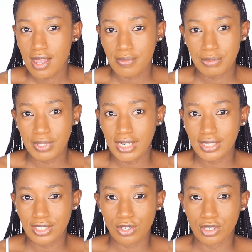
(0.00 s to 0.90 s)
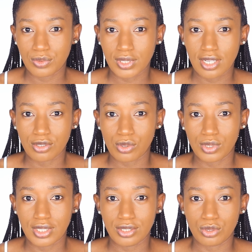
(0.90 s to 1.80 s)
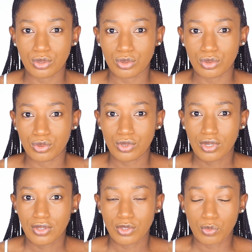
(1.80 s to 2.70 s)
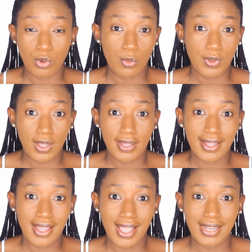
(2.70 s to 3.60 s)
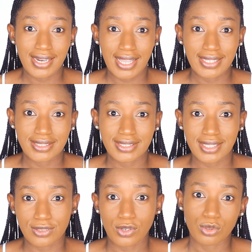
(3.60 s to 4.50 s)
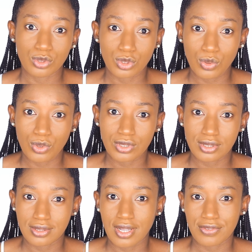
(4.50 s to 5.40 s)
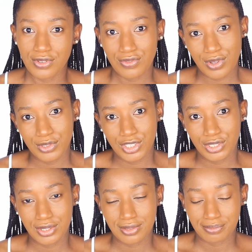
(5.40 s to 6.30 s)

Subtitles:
Maybe later on we can go into the proper highlights and contour after foundation.